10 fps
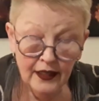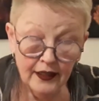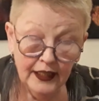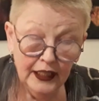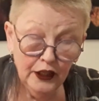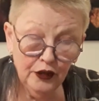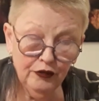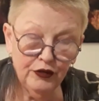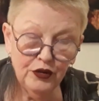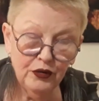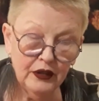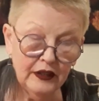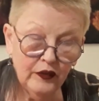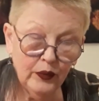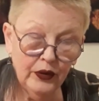Thank you for doing
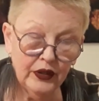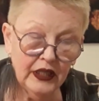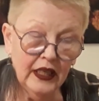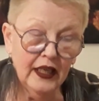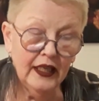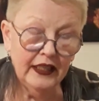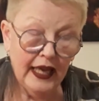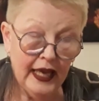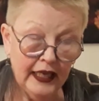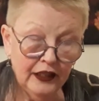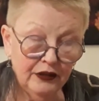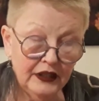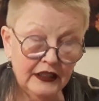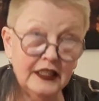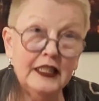this work and
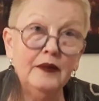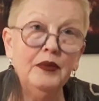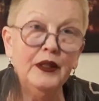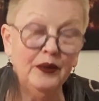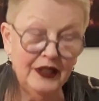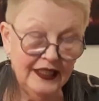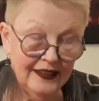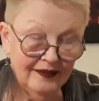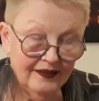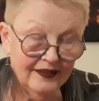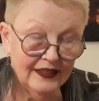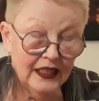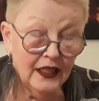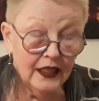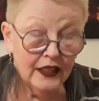anchoring deeply within.
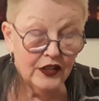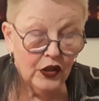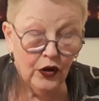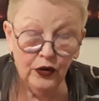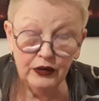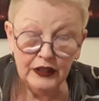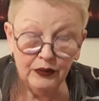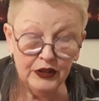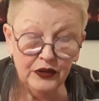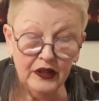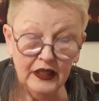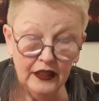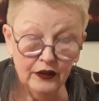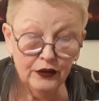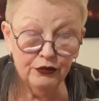It's only when you
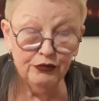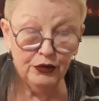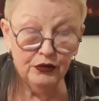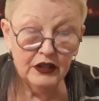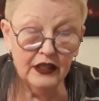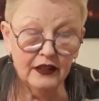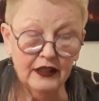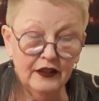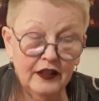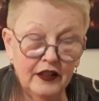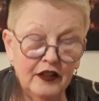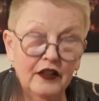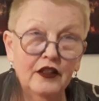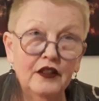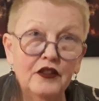heal the root that
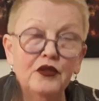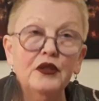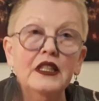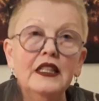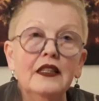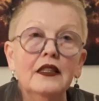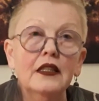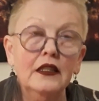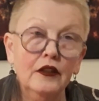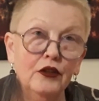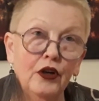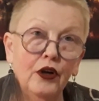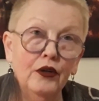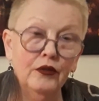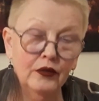the tree can
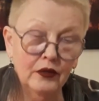grow.